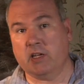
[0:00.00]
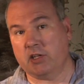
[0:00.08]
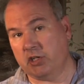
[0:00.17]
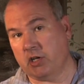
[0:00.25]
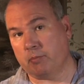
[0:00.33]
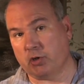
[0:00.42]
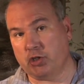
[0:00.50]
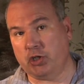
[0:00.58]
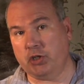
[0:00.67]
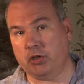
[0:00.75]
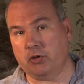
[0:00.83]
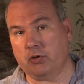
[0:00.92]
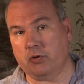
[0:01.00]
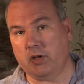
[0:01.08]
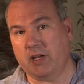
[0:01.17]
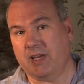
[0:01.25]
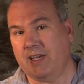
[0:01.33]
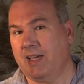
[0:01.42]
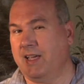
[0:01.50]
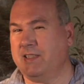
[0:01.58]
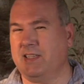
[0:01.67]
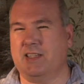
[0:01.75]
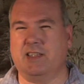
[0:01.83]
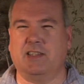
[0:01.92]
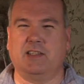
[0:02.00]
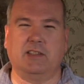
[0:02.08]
Number two, is it